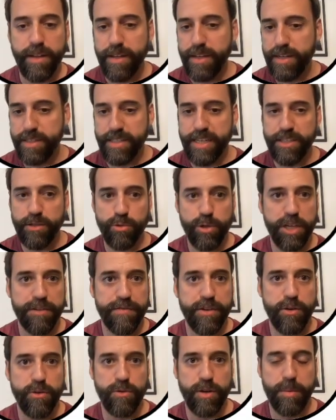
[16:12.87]
And just to give
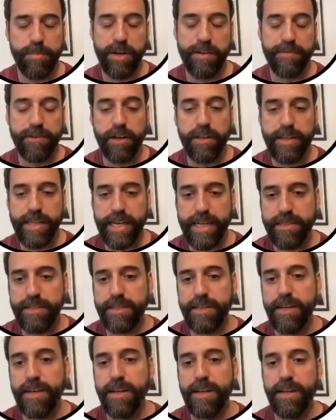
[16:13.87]
you a bit of
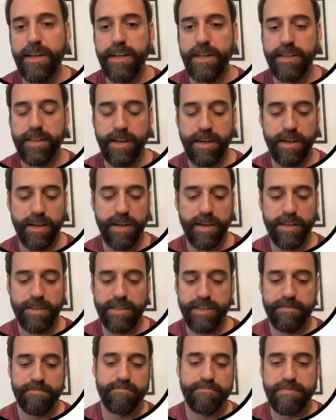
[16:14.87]
context, the
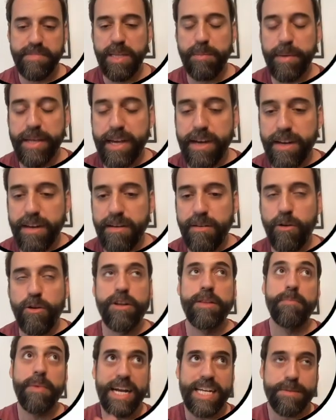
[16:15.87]
typical or
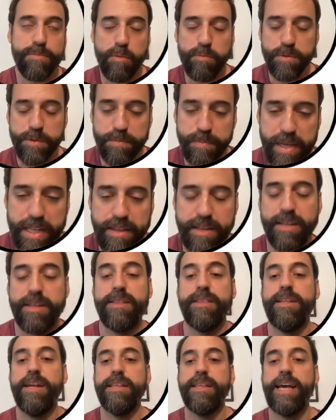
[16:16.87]
the maximum speed
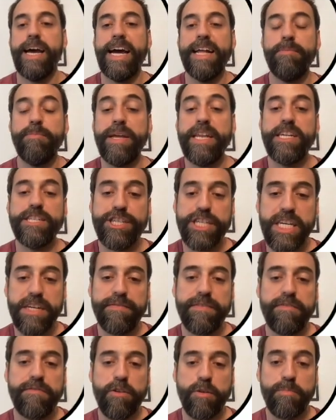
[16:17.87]
that had been
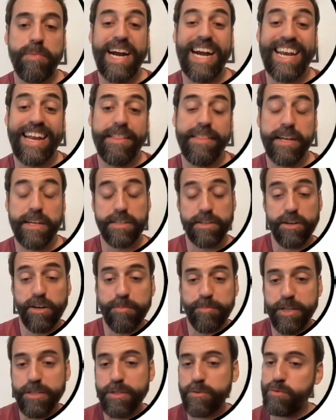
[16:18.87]
achieved for magnetic
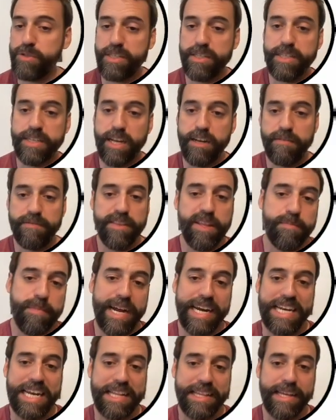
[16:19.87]
skyrmions, which is kind of the
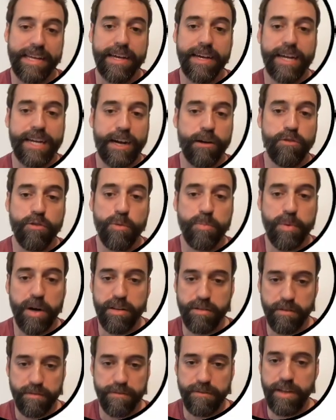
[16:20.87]
magnetic
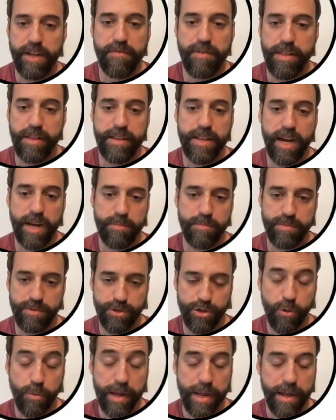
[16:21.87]
counterpart of everything that I'm
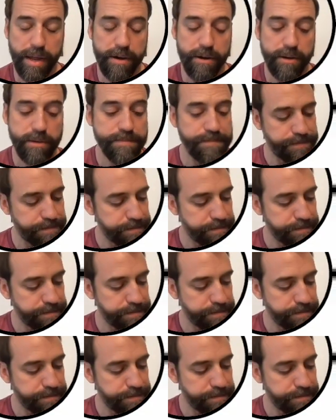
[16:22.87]
showing here,